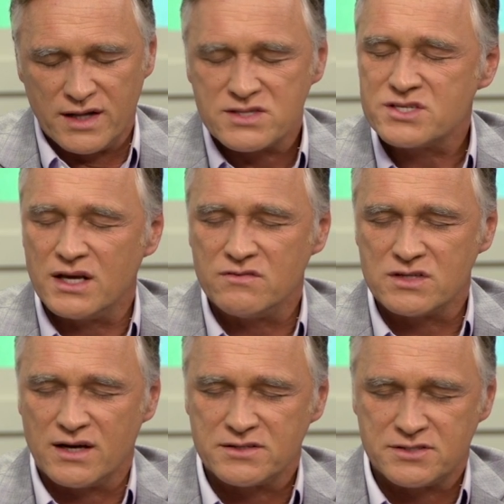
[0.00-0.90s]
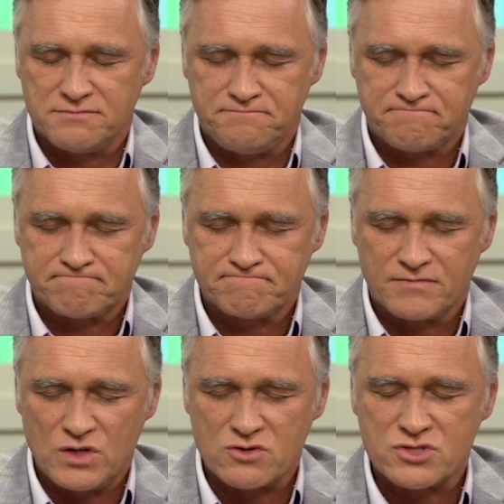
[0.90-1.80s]
that saves us,
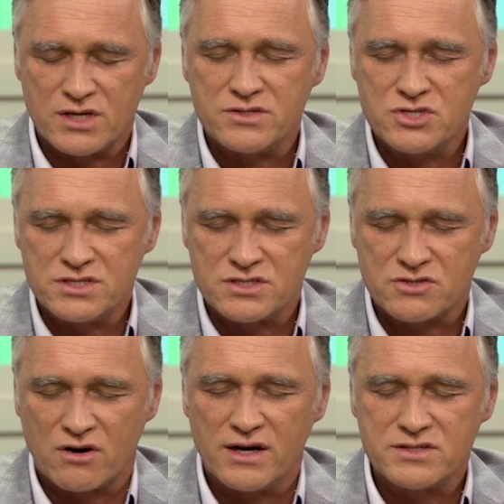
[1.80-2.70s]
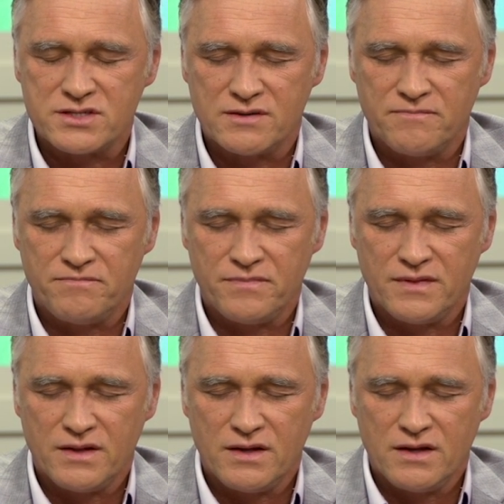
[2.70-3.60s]
your Son, Jesus Christ.
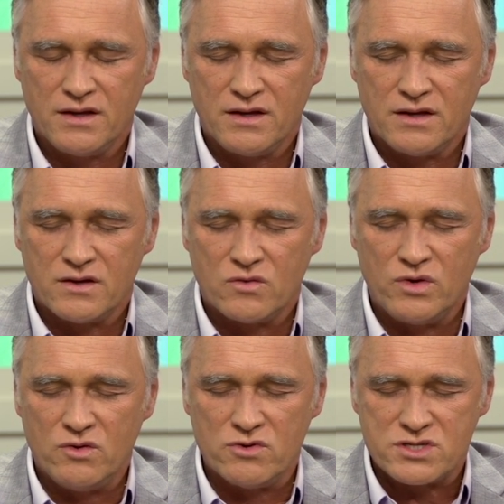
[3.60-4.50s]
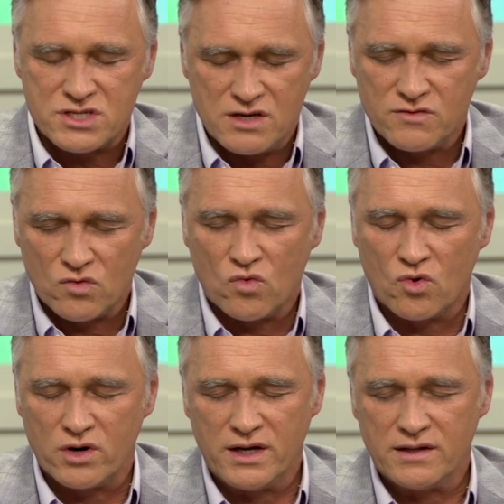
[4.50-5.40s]
We receive the
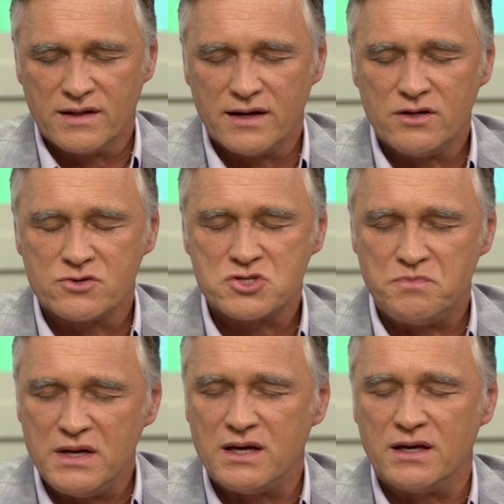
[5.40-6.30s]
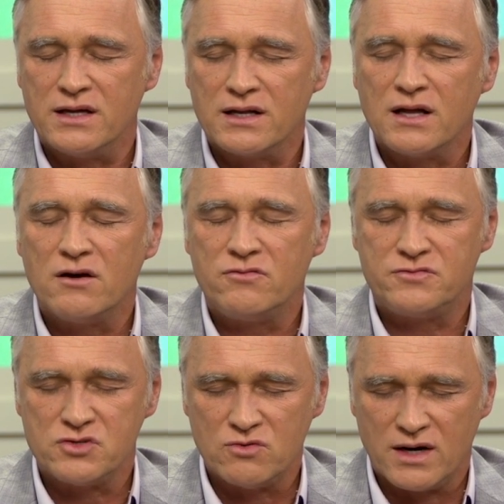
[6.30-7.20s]
warning that you're speaking in love
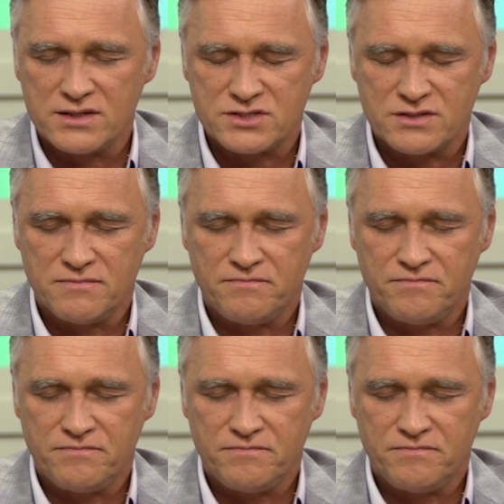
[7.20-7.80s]
to us